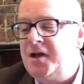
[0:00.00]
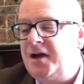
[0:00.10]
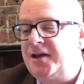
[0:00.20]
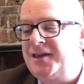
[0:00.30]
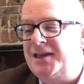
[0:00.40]

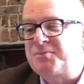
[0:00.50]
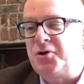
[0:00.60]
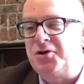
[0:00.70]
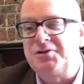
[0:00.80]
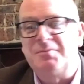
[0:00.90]
And I think that's
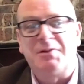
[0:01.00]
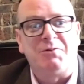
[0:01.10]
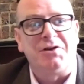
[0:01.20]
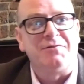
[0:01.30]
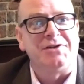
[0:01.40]
possibly
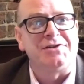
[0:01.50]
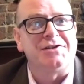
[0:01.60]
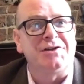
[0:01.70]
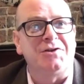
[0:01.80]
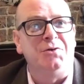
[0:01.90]
one of the
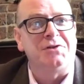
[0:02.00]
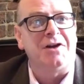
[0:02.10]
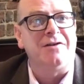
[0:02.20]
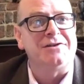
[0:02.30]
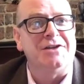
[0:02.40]
reasons that caught
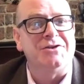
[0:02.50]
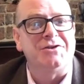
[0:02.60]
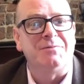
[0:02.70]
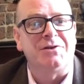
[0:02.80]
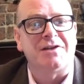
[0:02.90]
our
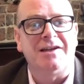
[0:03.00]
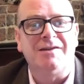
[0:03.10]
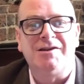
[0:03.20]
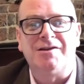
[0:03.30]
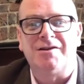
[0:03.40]
attention, because I
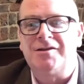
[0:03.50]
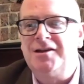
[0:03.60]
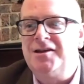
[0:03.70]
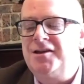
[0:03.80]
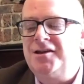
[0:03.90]
think you
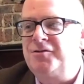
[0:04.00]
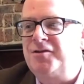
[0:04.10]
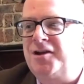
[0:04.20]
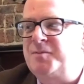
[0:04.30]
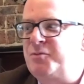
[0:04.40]

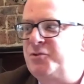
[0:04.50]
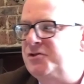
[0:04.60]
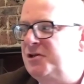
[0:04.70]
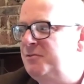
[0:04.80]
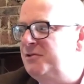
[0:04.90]
and I had been
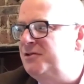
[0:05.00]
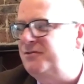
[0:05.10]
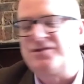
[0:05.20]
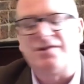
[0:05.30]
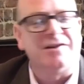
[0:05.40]
brought up with
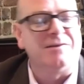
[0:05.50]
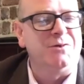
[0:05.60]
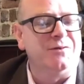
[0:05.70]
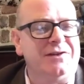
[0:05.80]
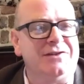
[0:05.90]
sort of Sunday
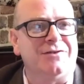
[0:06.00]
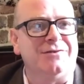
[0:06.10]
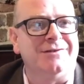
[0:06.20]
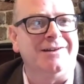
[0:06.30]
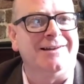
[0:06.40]
movies
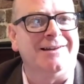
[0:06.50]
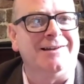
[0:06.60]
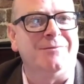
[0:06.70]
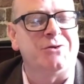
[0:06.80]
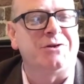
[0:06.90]

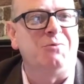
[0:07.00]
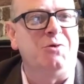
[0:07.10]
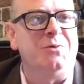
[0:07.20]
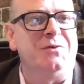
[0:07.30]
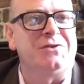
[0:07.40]
watching
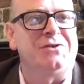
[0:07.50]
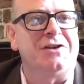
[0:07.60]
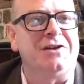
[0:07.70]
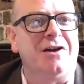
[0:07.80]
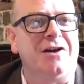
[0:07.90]
war movies on
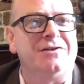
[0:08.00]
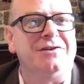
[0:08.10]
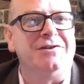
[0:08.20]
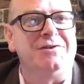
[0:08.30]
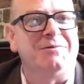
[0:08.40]
Sunday
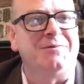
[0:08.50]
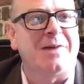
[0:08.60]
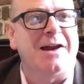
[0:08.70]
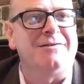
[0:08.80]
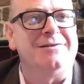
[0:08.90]
afternoons with
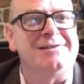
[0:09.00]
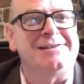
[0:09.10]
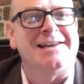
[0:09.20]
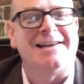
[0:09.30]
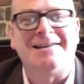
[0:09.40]

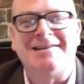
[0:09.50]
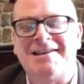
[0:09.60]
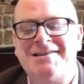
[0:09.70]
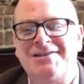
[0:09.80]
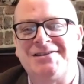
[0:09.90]
parents,
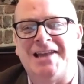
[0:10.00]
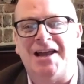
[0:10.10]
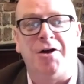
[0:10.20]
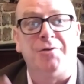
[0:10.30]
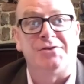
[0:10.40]
and just
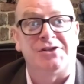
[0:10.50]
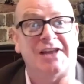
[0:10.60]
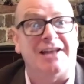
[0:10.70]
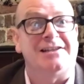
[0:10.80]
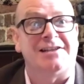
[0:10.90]
that whole
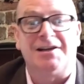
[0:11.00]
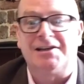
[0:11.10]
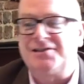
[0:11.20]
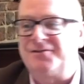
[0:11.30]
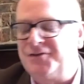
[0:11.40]

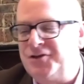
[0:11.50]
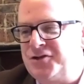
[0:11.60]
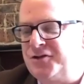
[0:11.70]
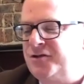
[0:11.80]
sanitized version